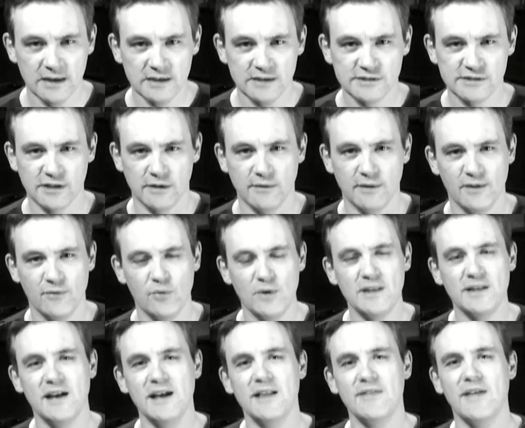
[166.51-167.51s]
So if we
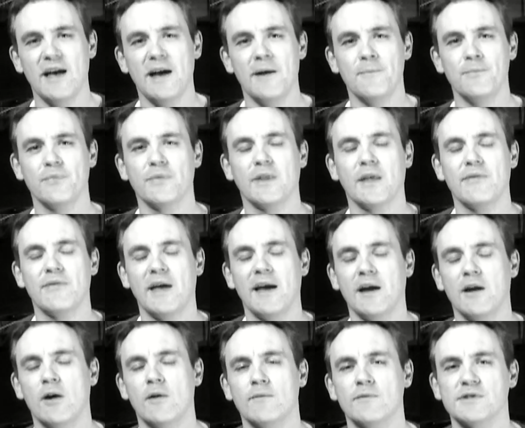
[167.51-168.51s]
take that
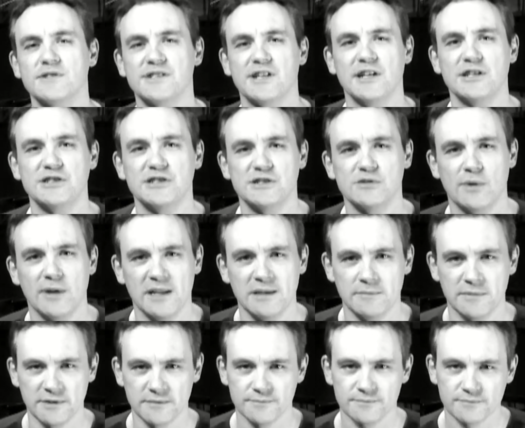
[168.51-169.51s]
conversational
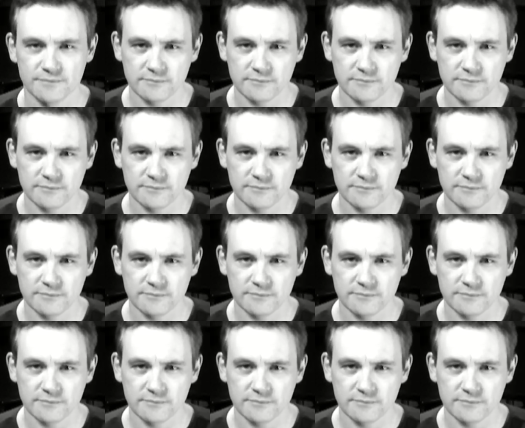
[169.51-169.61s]
element